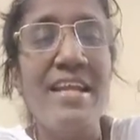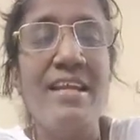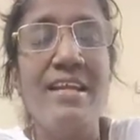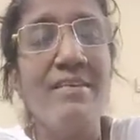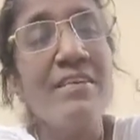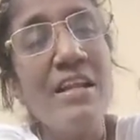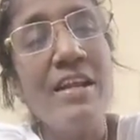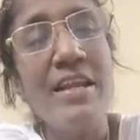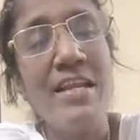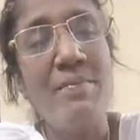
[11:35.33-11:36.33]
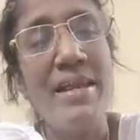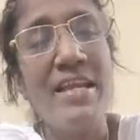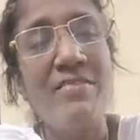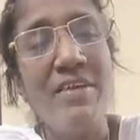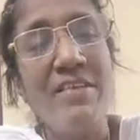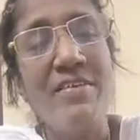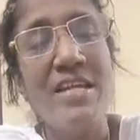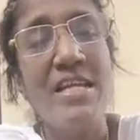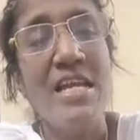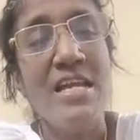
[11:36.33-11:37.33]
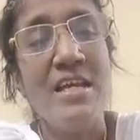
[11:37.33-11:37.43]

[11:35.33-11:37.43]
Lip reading: and it will really make it very, very